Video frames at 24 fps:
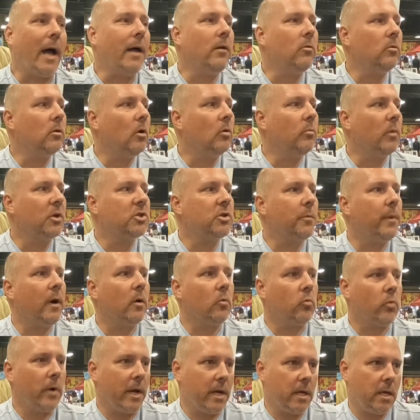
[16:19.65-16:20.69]
know much about
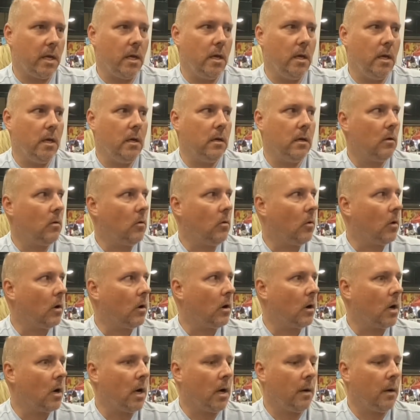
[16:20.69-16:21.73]
Reiki
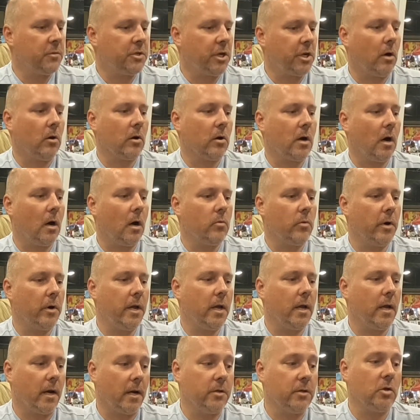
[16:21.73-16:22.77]
or tarot card reading,
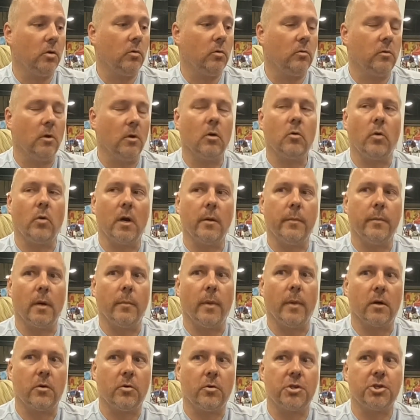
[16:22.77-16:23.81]
and I do know quite a bit
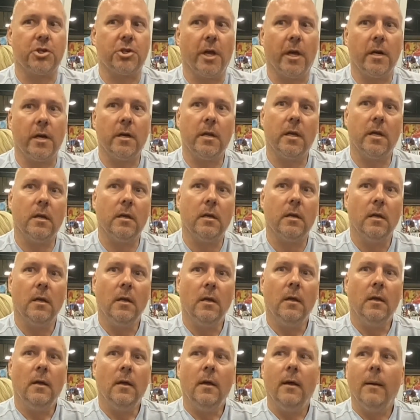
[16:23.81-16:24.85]
about Christianity.
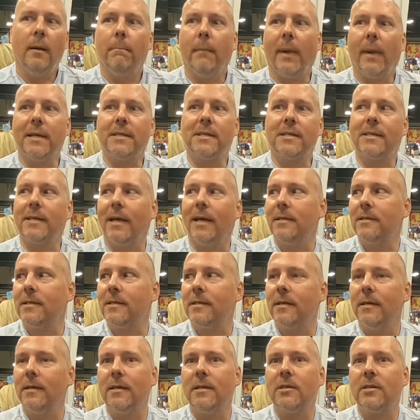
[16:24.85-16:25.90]
My
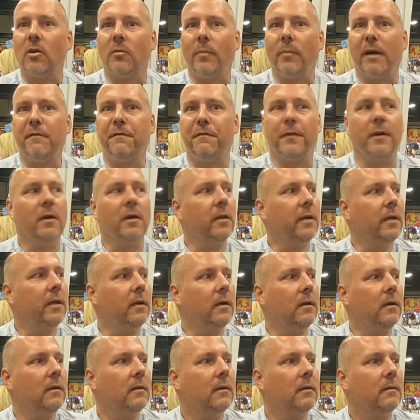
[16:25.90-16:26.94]
senses or my feeling,
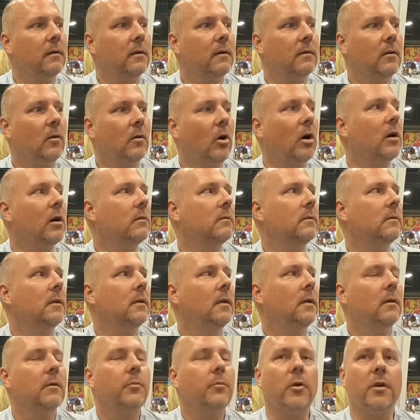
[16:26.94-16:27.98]
or
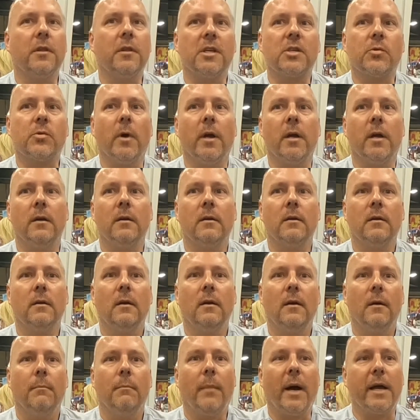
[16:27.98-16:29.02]
put it this way,
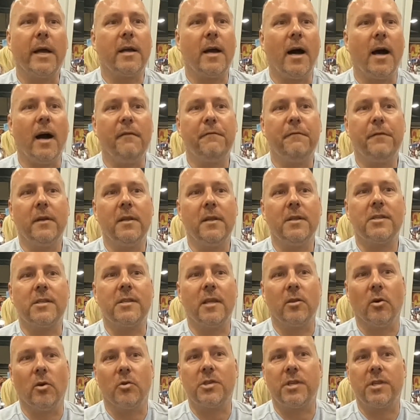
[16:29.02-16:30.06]
my confidence that
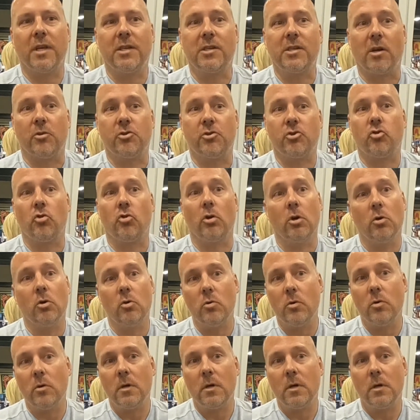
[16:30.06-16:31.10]
those things are true
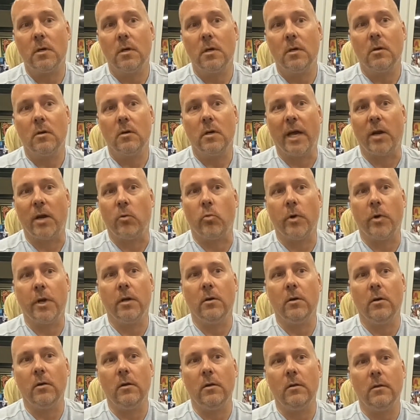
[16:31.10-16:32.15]
and
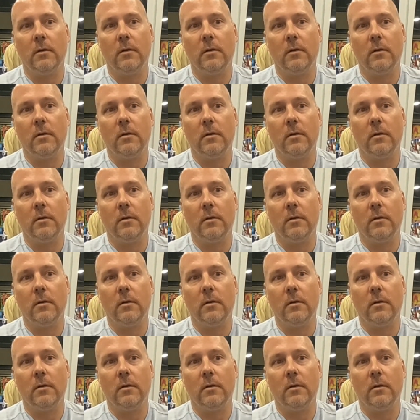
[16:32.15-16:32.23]
real